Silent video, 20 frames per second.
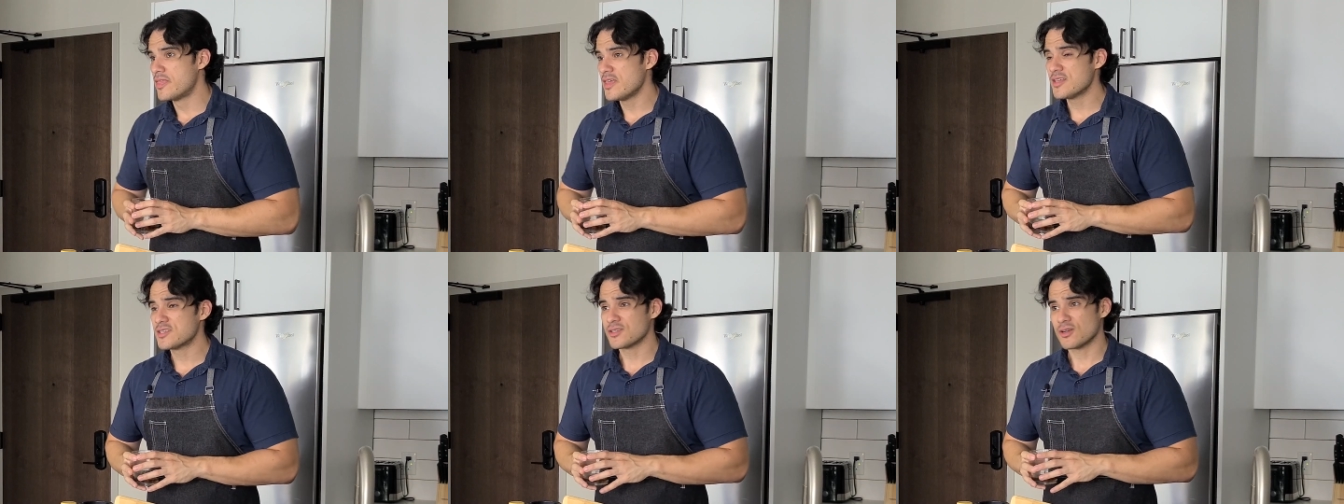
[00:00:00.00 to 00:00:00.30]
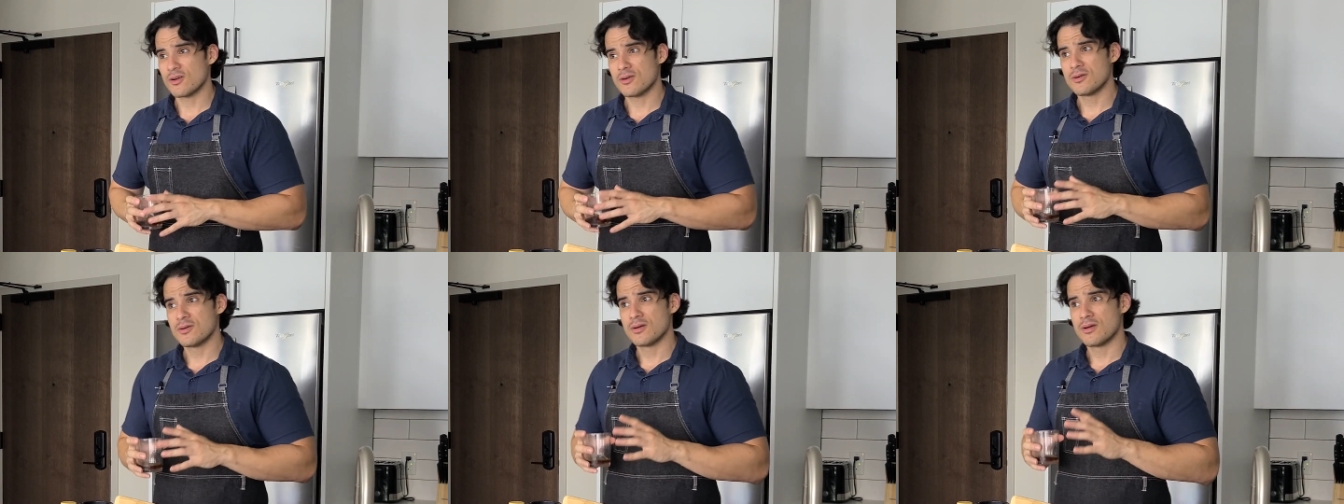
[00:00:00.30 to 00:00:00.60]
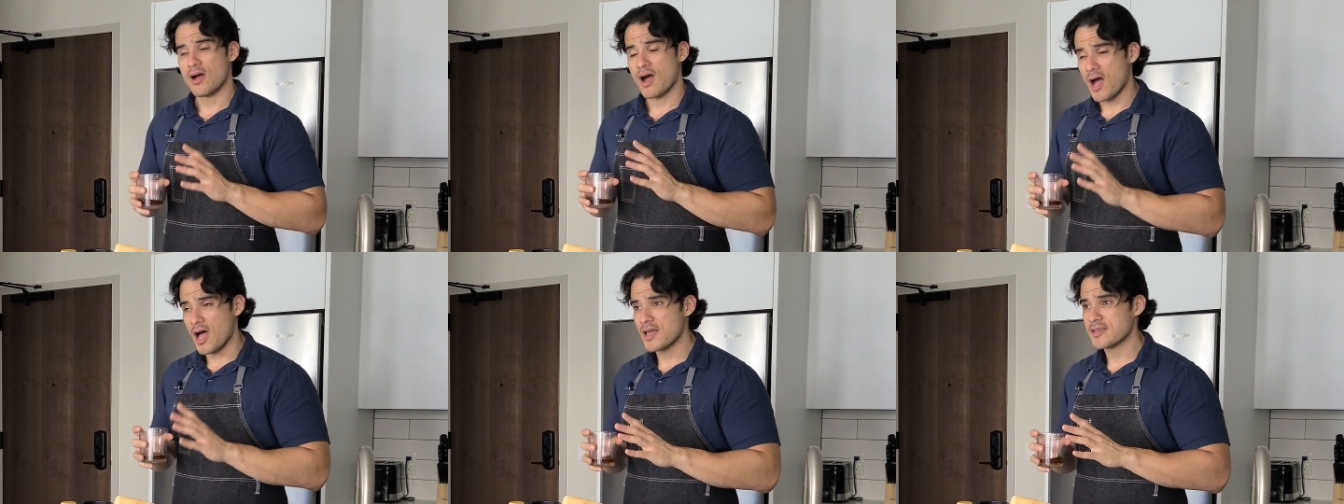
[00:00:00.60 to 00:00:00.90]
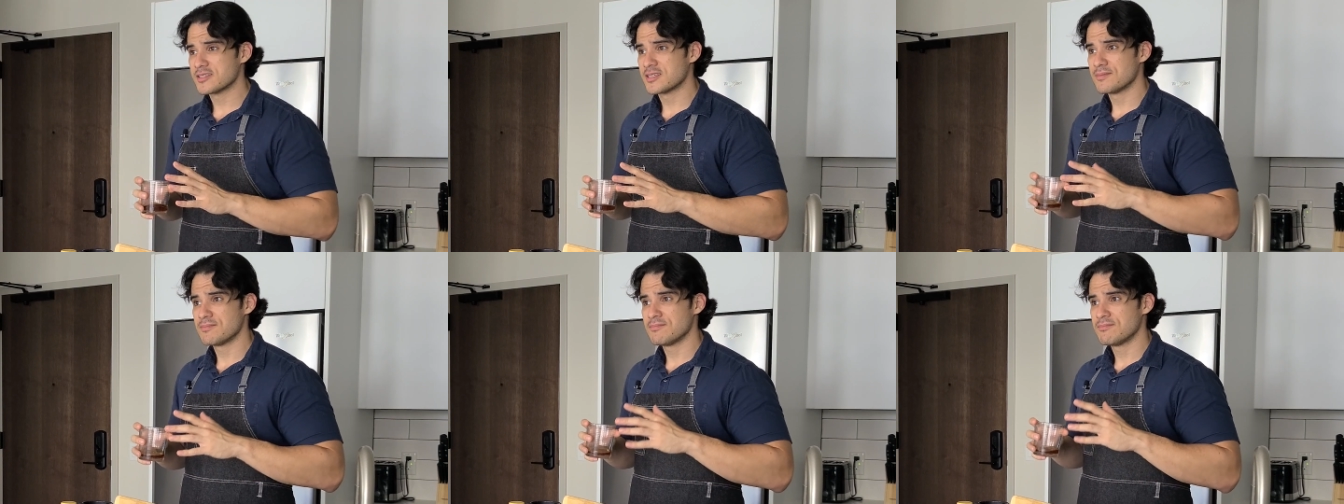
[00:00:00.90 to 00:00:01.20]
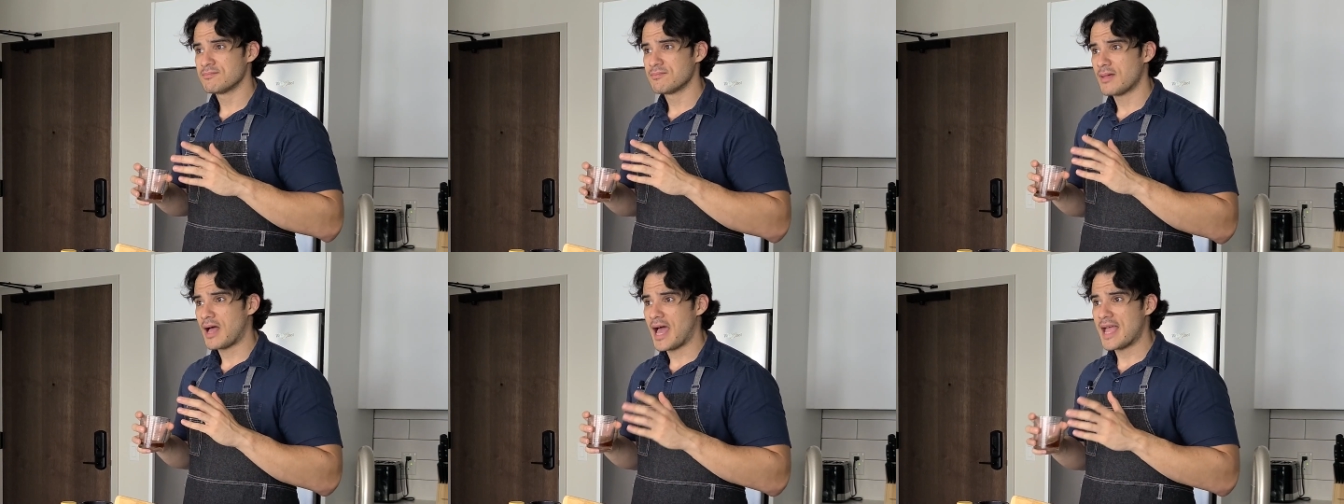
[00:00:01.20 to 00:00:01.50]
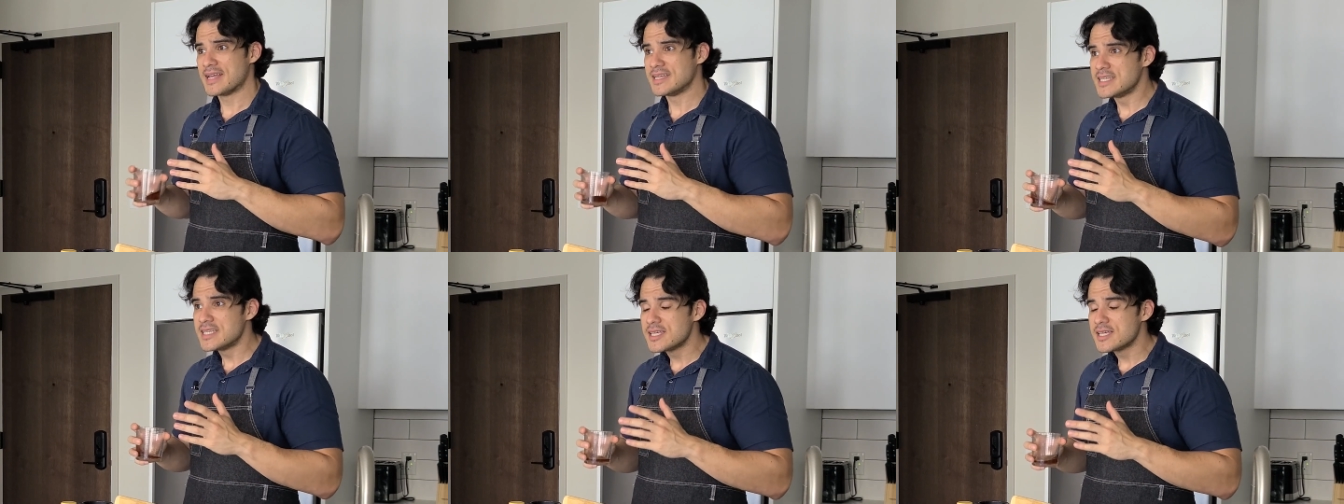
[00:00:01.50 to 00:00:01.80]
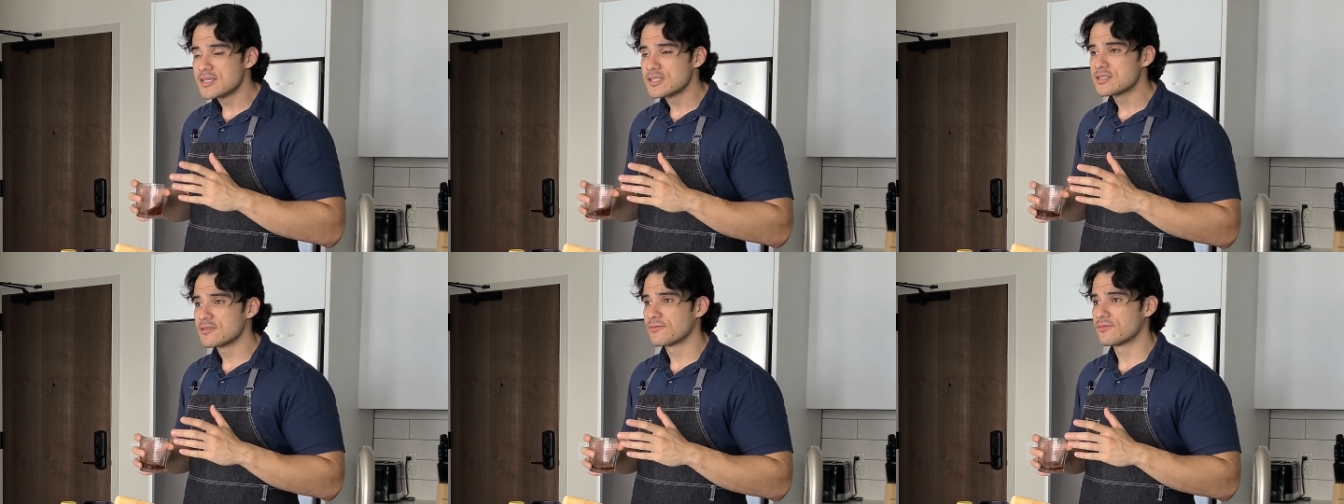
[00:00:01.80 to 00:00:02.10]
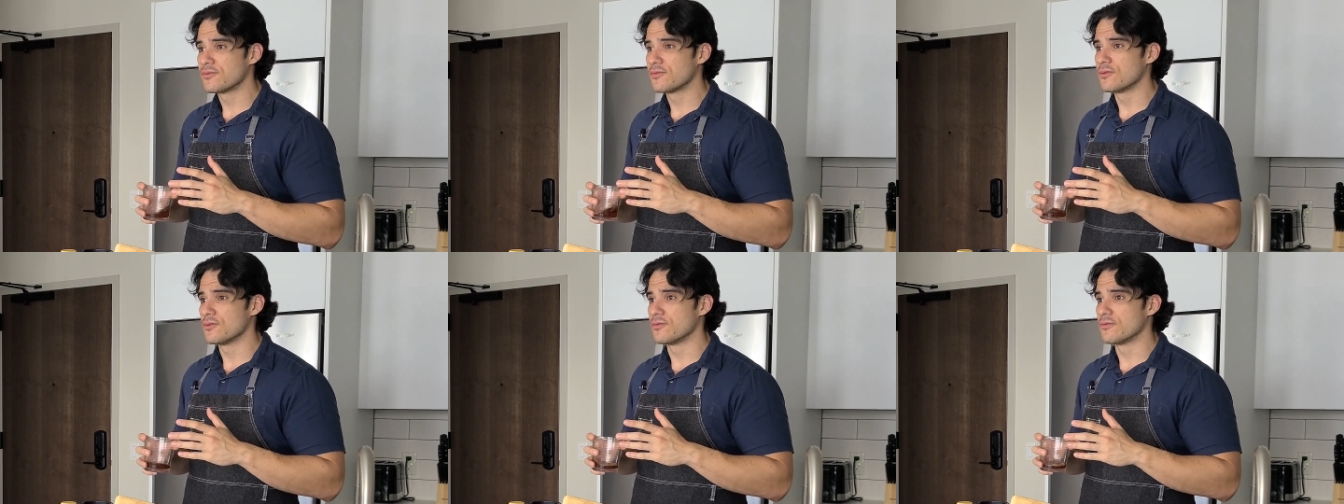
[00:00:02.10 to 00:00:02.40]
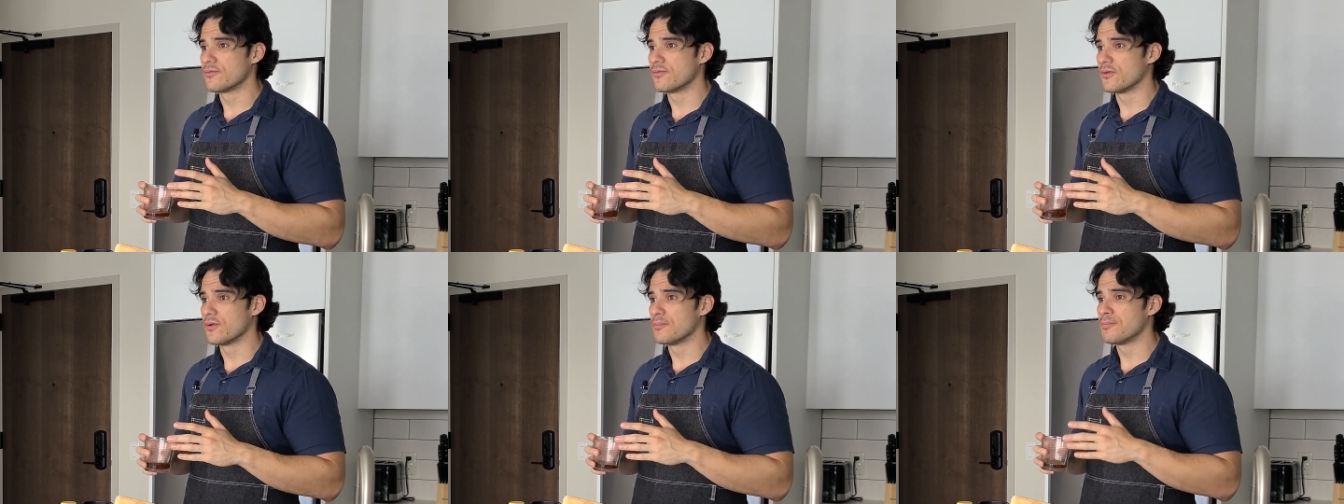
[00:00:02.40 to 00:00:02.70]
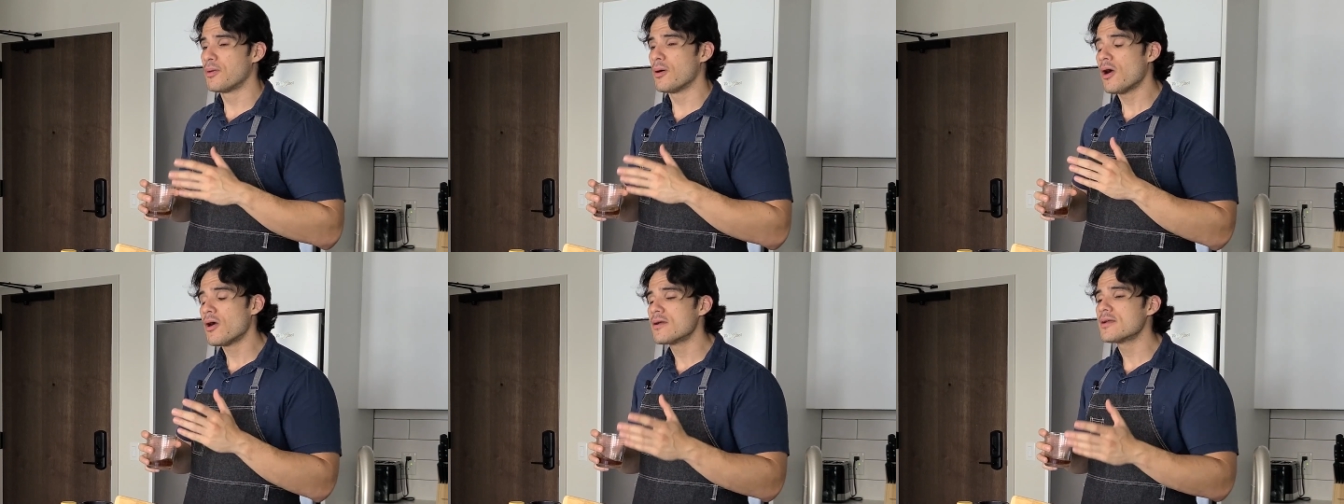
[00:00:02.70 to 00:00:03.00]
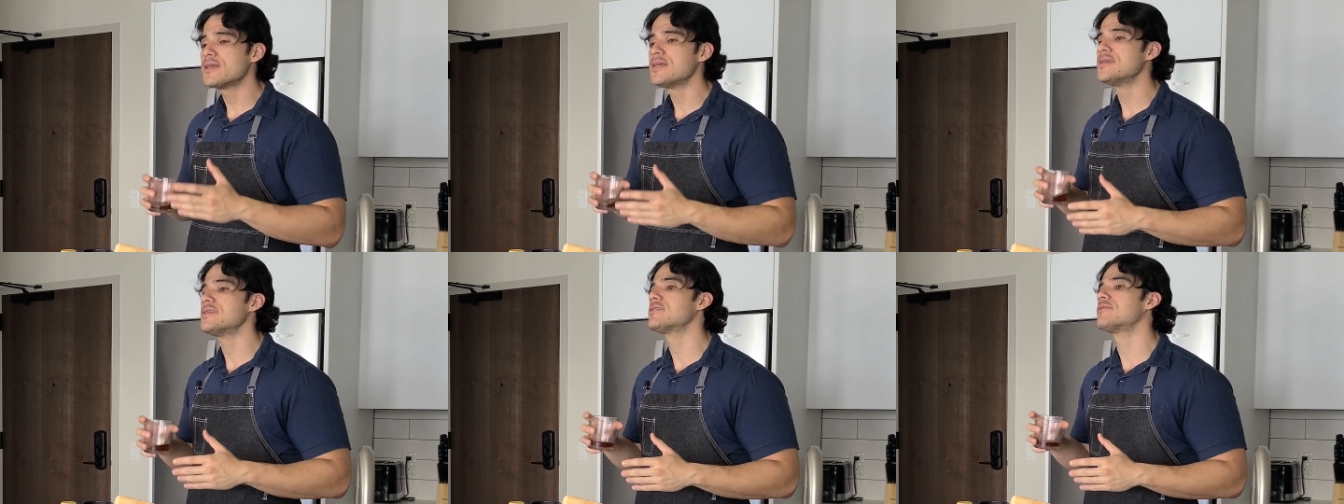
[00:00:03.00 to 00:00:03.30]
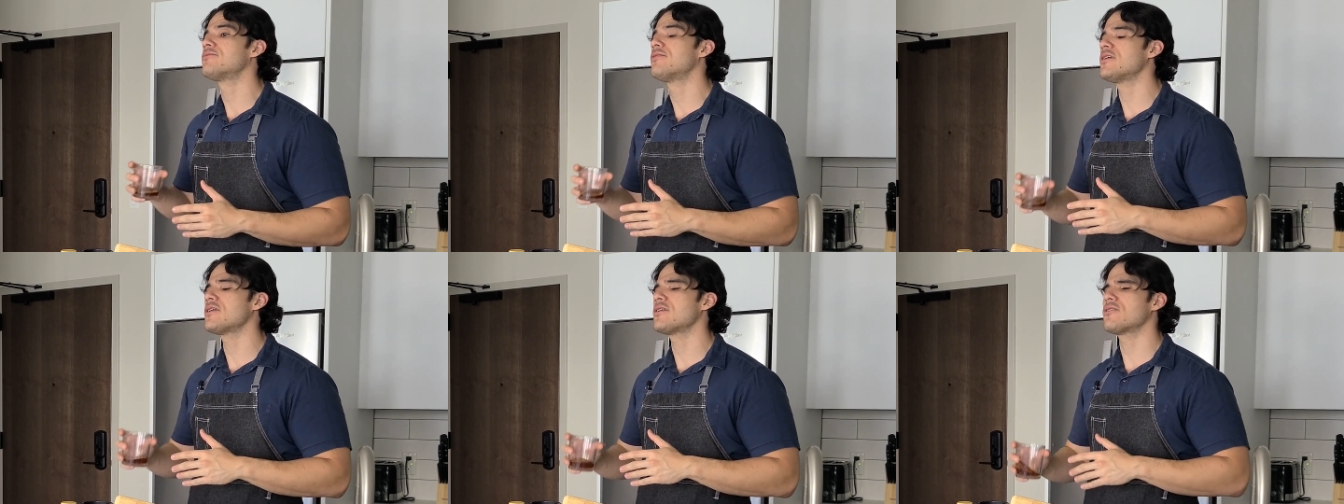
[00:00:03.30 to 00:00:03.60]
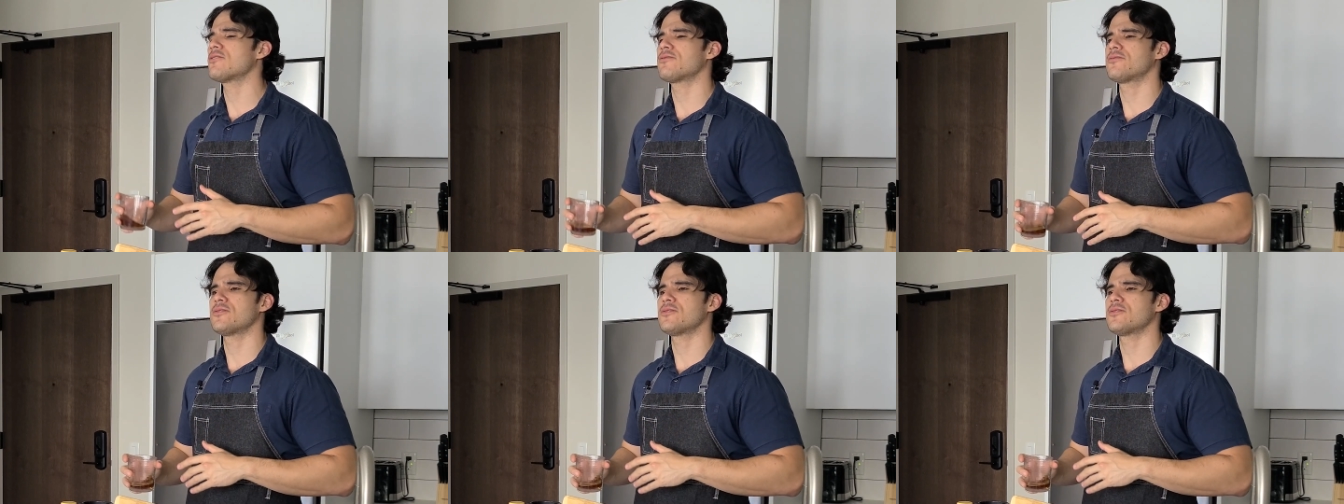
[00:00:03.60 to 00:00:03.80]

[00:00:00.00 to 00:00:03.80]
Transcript: These are awesome ideas for parties, finger